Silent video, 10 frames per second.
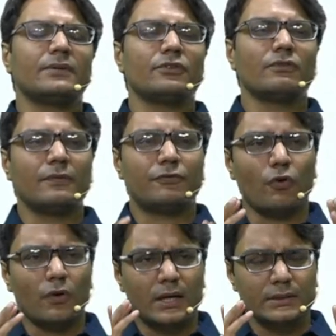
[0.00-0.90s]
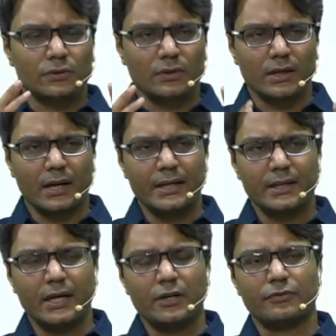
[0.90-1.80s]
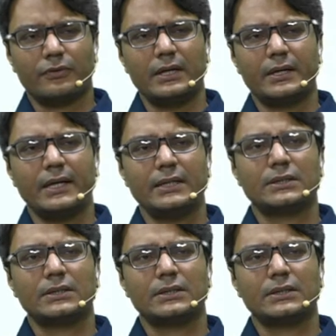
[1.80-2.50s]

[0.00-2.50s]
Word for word: if you will focus on a right kind of content,